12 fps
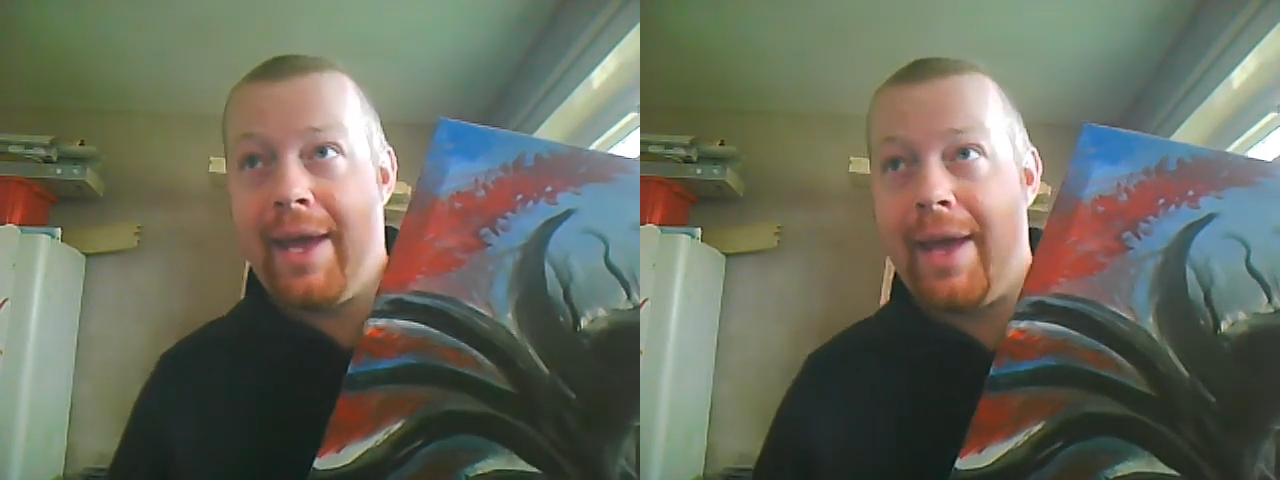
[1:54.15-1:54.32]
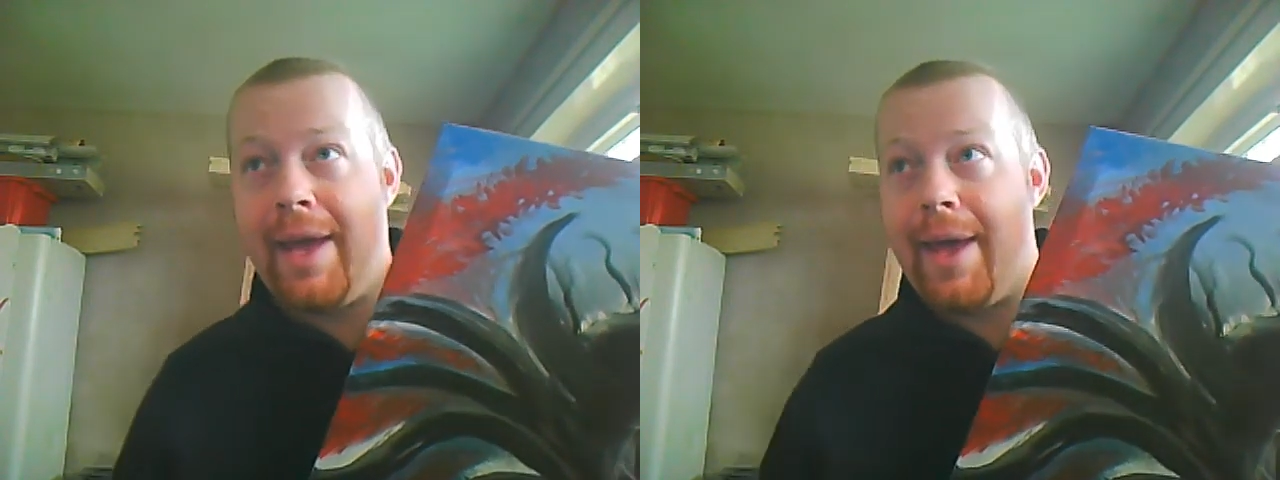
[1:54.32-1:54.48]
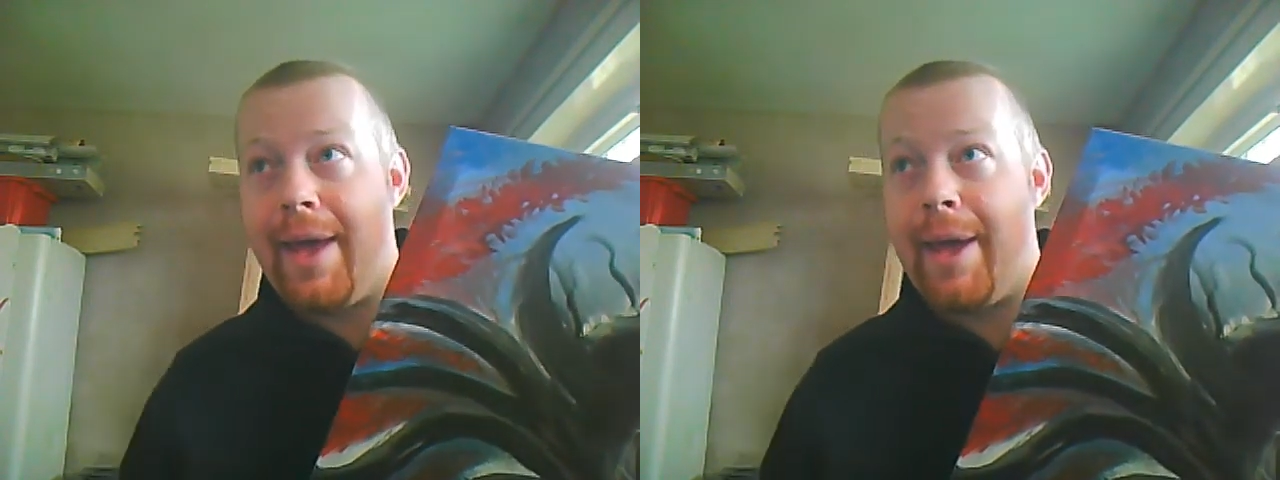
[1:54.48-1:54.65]

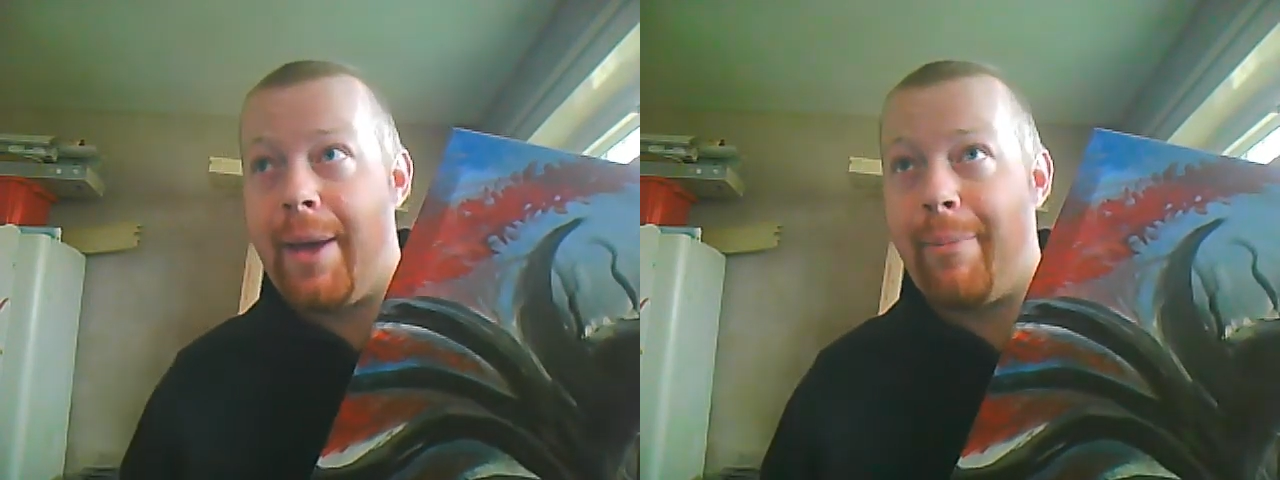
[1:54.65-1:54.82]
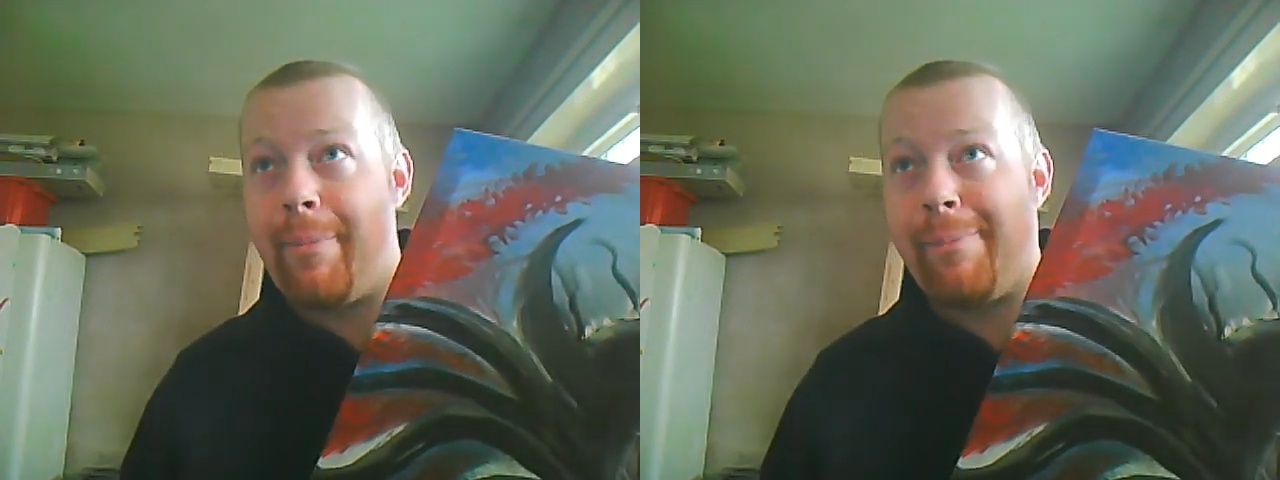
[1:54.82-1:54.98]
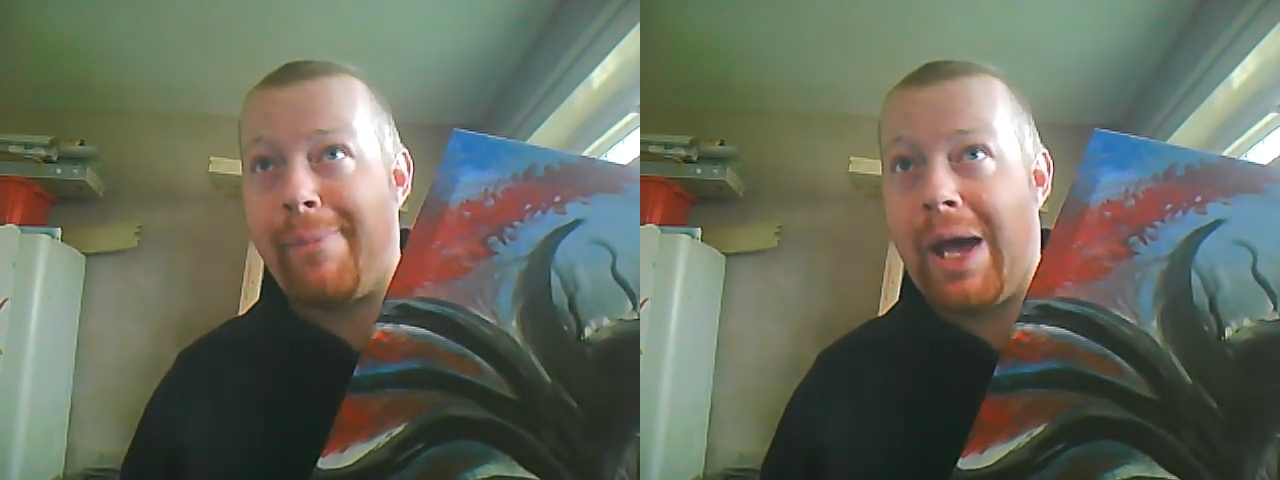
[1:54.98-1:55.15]

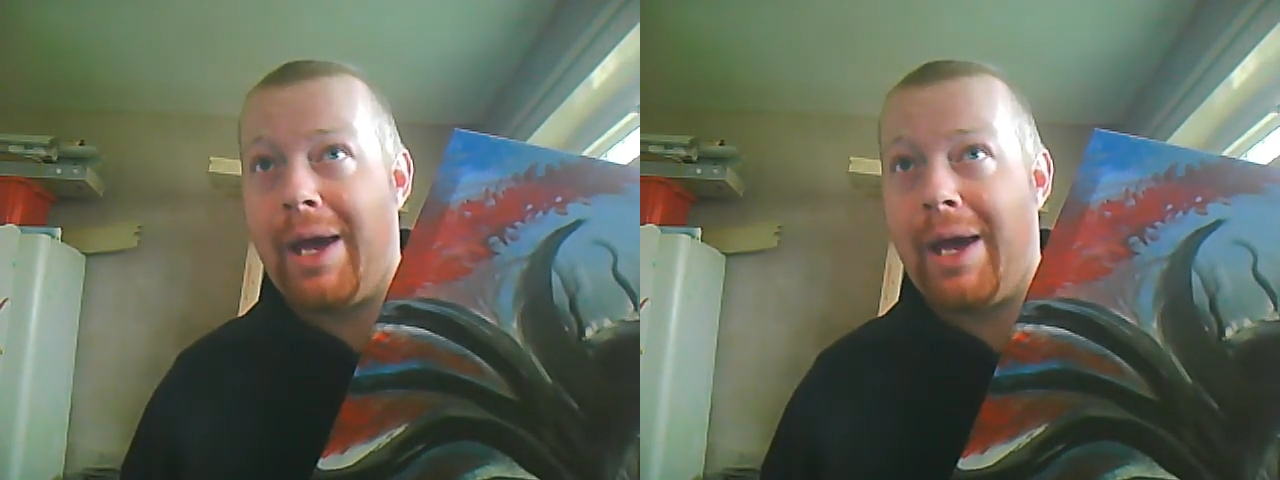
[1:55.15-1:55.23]
Um,